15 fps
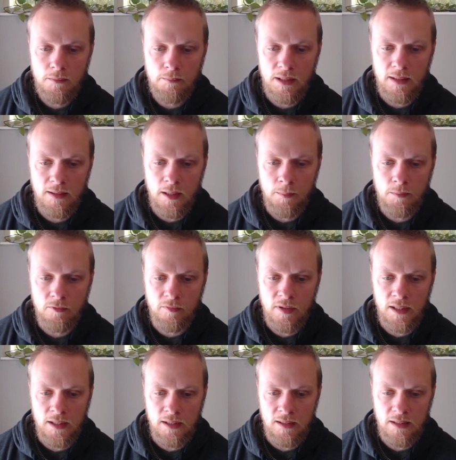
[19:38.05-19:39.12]
but I
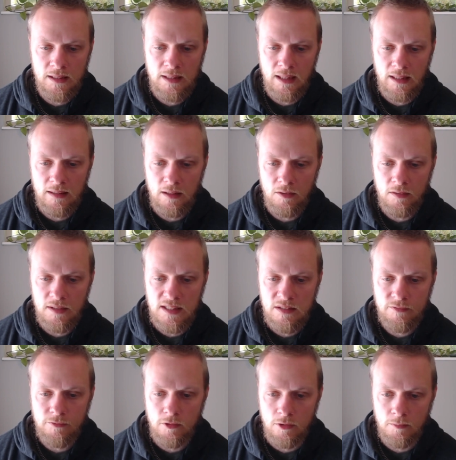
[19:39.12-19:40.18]
provided it data on this
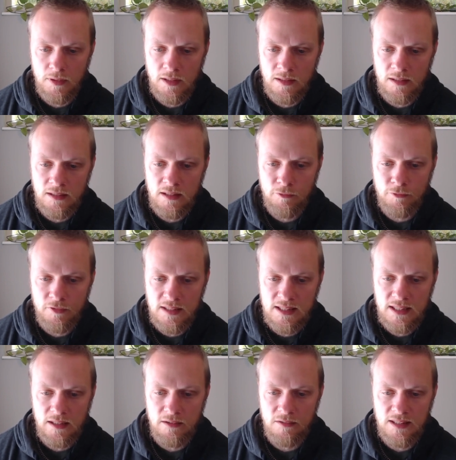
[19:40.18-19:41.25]
form, and the difference
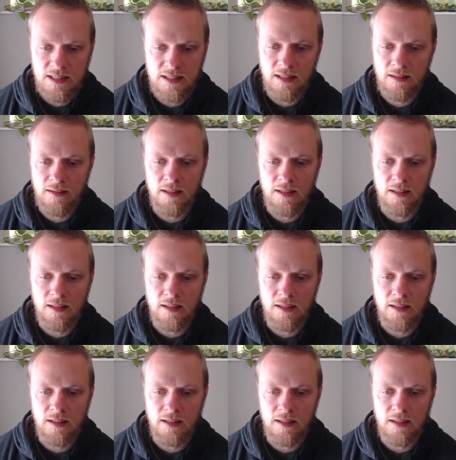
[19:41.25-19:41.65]
here is that